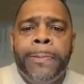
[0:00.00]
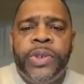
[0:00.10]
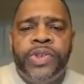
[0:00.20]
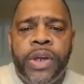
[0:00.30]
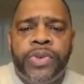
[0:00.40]

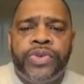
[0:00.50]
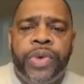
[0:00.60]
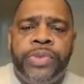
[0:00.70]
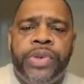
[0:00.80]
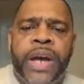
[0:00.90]
You see those
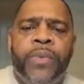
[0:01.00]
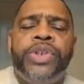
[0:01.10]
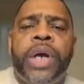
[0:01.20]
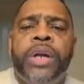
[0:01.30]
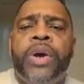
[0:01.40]
scriptures. I
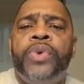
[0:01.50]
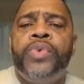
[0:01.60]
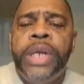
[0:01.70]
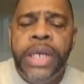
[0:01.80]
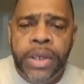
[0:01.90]
want y'all to go
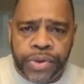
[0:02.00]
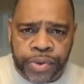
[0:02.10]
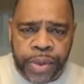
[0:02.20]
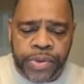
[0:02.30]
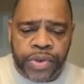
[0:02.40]
read those
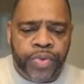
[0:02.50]
scriptures.